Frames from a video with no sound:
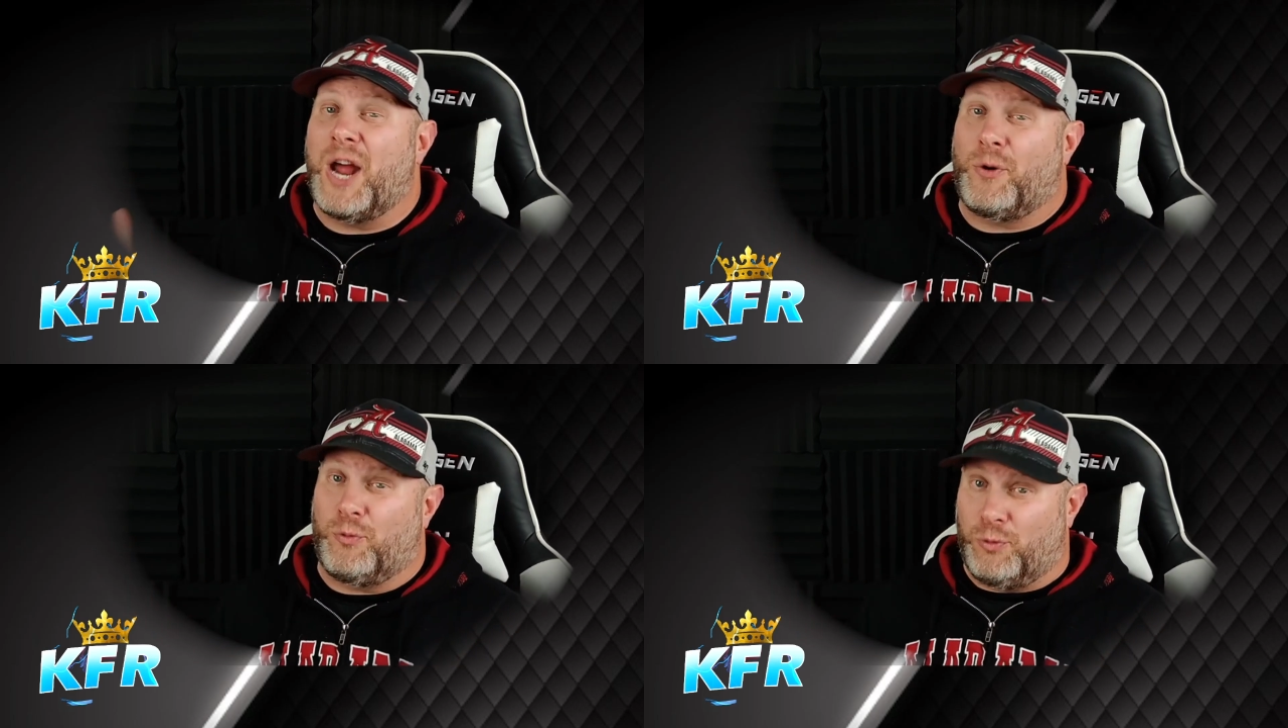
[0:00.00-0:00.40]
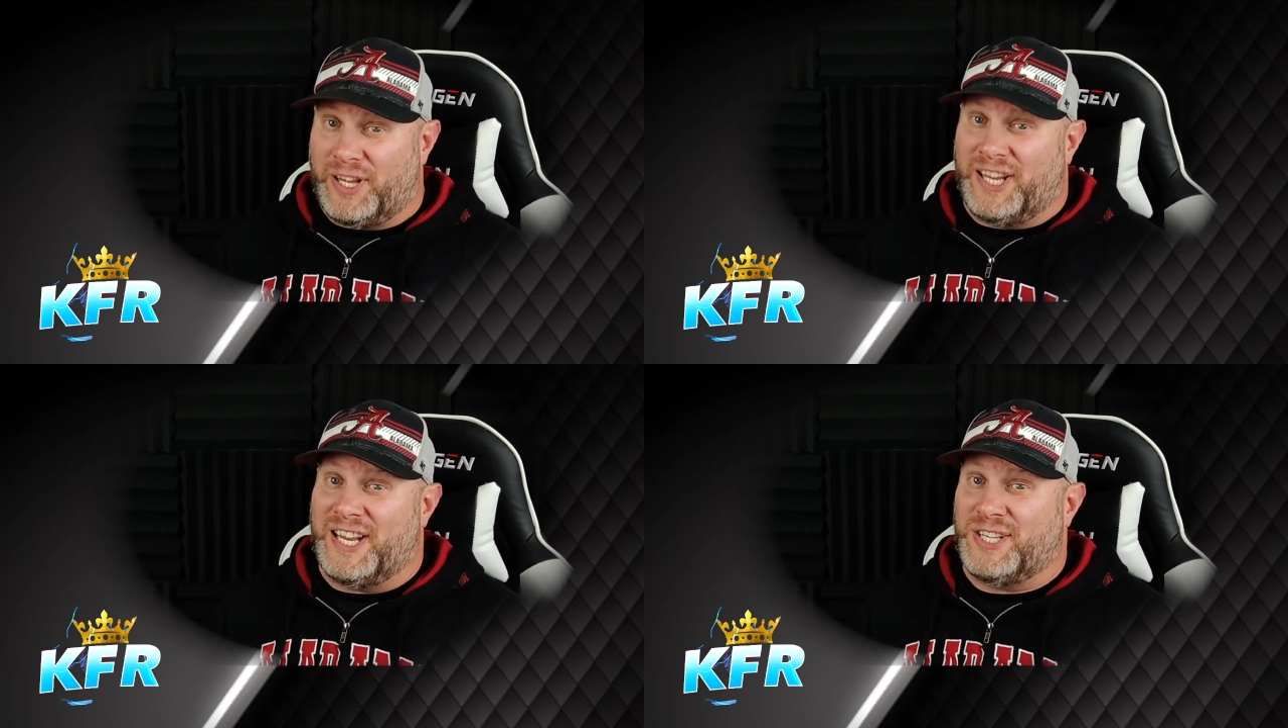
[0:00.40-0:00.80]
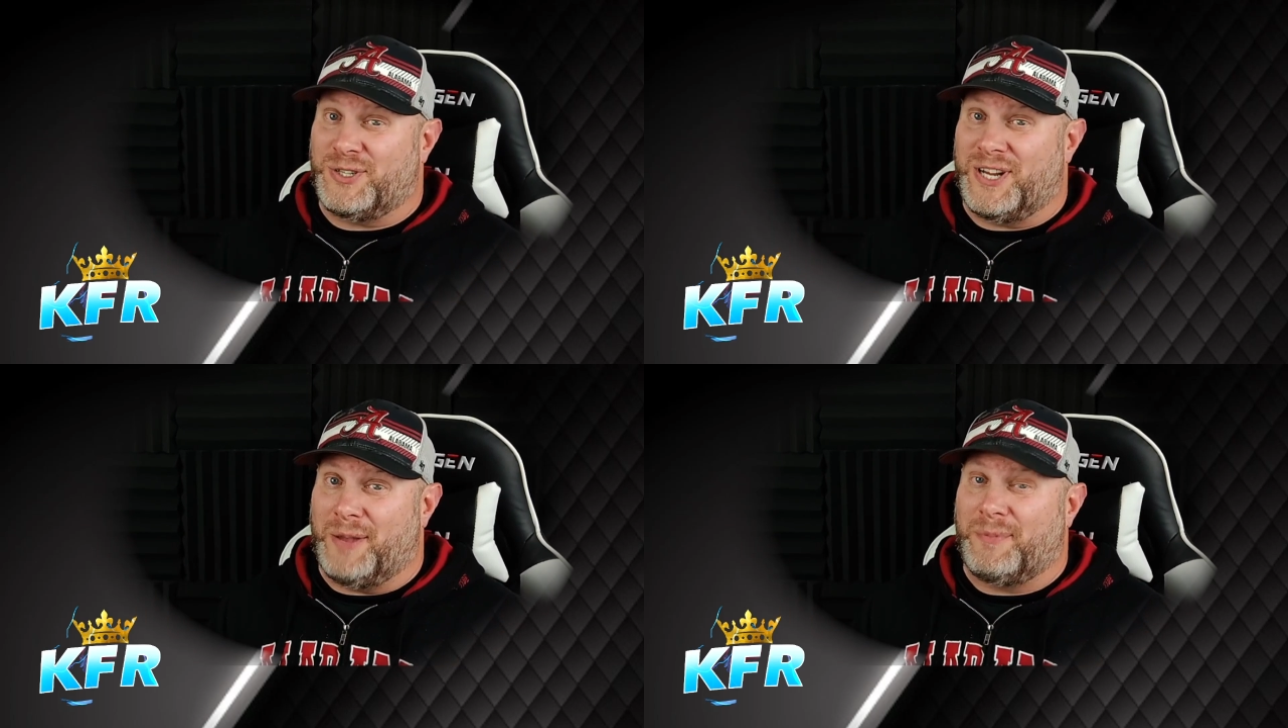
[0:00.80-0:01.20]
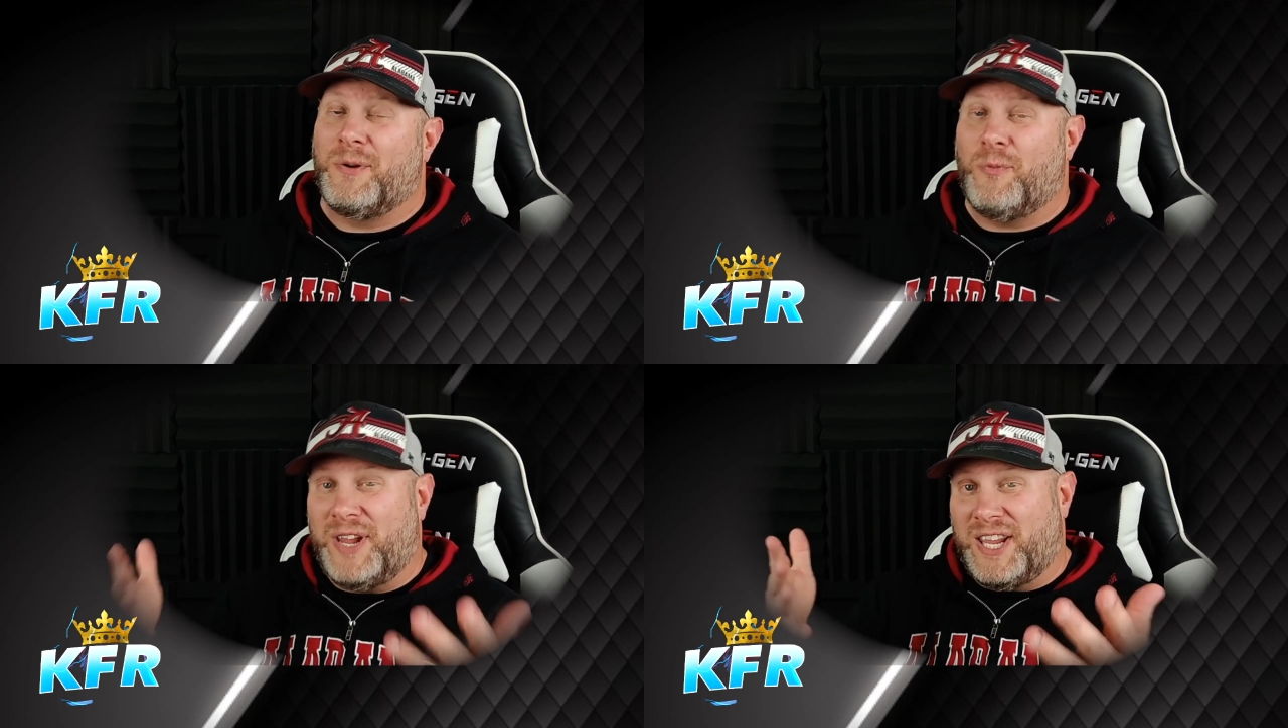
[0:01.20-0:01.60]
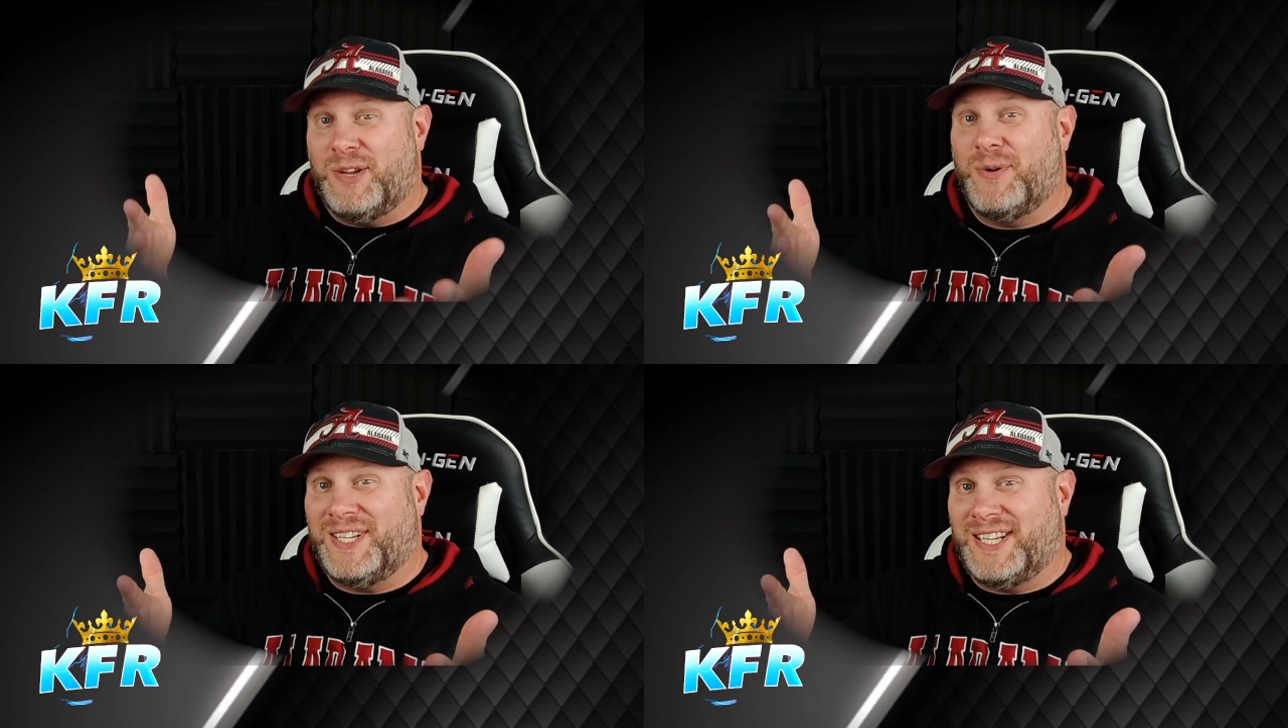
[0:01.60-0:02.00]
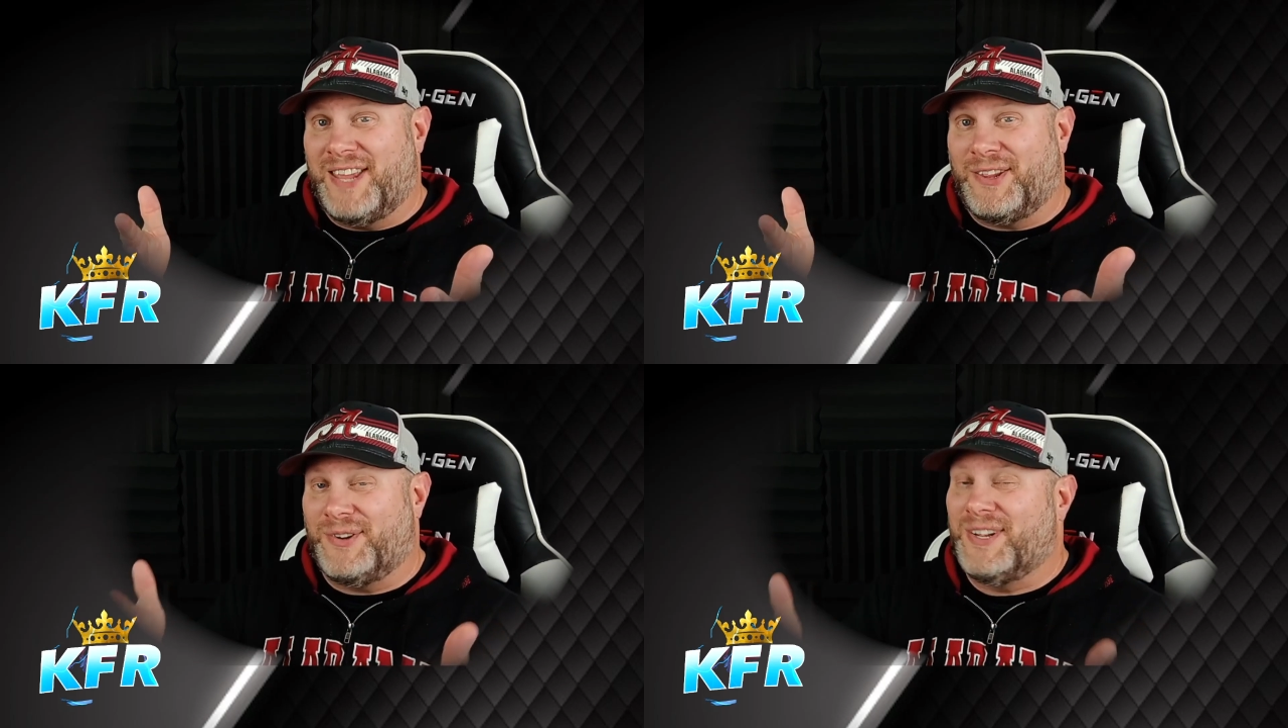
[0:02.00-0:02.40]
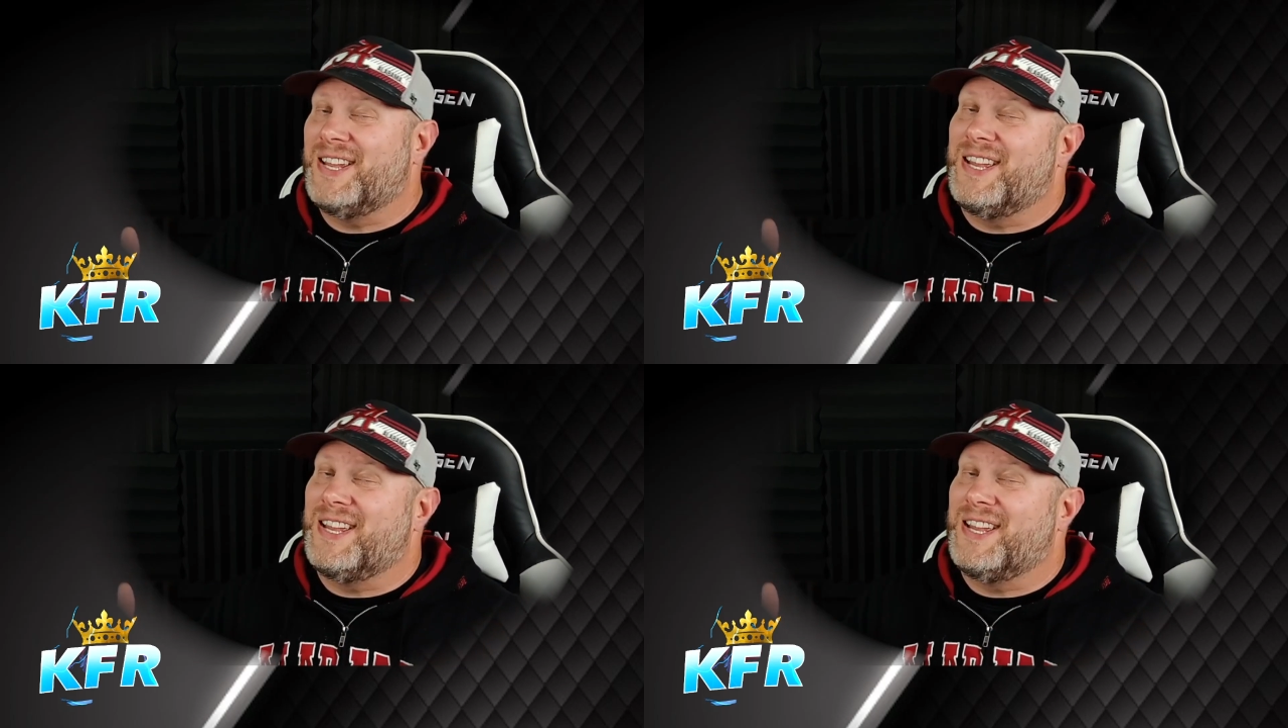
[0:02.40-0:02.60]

I really need your help we can do it together.